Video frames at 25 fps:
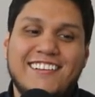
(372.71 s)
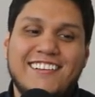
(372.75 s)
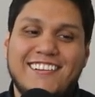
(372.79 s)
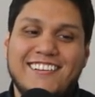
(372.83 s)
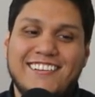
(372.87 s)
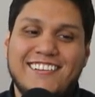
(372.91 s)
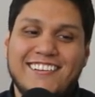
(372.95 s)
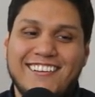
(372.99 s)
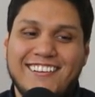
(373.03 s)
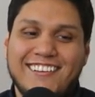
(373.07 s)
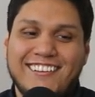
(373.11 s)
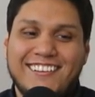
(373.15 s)

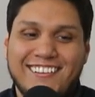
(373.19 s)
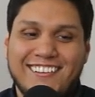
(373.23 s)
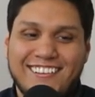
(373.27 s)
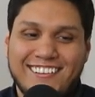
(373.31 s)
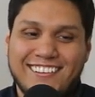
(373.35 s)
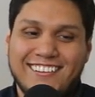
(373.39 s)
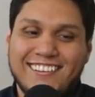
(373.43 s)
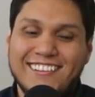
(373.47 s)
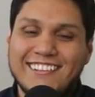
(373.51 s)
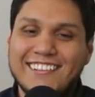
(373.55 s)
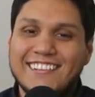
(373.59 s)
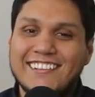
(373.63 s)

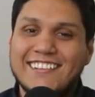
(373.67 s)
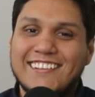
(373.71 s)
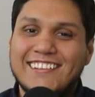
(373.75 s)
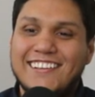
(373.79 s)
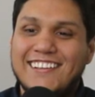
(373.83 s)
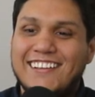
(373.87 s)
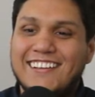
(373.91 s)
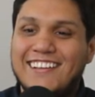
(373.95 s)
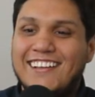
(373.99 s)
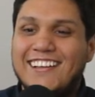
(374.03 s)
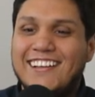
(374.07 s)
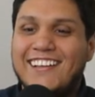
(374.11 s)

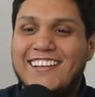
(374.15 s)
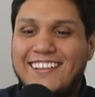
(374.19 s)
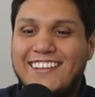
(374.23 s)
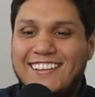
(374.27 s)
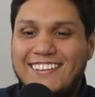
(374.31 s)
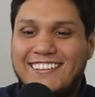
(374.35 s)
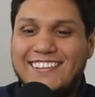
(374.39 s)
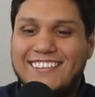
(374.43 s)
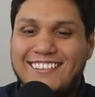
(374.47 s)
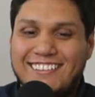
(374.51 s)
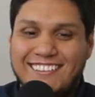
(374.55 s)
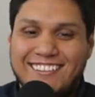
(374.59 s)

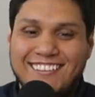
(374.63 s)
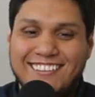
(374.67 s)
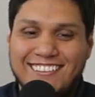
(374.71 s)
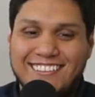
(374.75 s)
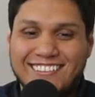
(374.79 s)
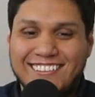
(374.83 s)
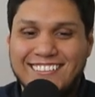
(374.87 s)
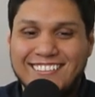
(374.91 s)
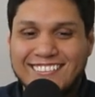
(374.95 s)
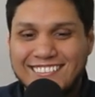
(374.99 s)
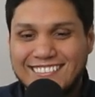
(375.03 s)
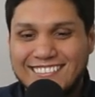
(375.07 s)

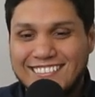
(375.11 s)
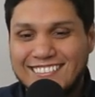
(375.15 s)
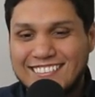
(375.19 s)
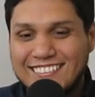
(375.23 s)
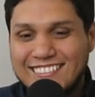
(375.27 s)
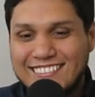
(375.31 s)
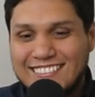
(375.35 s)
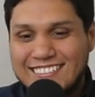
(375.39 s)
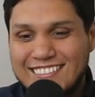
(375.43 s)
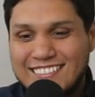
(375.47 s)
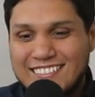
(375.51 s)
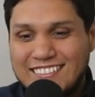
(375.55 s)

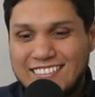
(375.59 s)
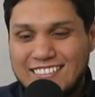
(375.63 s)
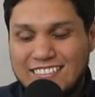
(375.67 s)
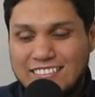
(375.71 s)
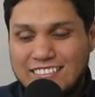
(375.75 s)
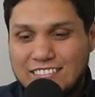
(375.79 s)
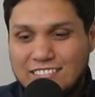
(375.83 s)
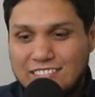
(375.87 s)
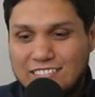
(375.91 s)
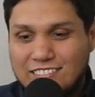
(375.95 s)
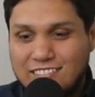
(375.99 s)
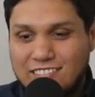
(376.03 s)

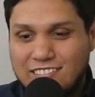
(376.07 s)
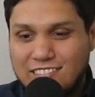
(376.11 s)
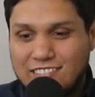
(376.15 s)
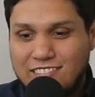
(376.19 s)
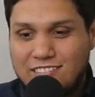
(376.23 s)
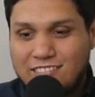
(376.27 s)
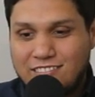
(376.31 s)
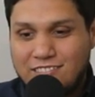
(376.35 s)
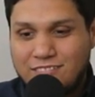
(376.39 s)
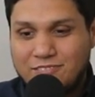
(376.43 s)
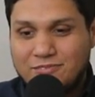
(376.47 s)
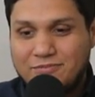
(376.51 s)

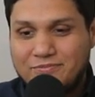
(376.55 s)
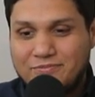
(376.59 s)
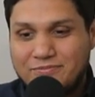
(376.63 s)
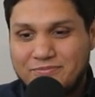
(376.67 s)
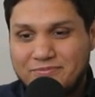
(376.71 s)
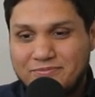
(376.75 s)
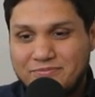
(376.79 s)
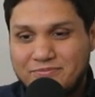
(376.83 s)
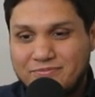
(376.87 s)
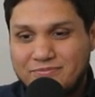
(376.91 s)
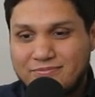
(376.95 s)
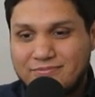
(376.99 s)

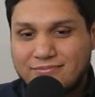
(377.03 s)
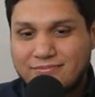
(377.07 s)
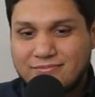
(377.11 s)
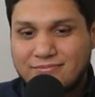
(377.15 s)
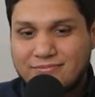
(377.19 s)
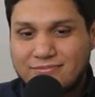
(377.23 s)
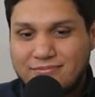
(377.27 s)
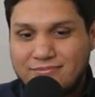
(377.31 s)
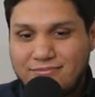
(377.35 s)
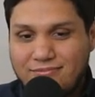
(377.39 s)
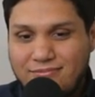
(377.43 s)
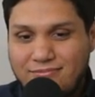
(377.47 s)

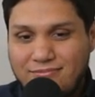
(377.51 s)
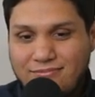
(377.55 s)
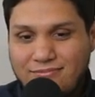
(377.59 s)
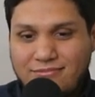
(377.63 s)
[no speech]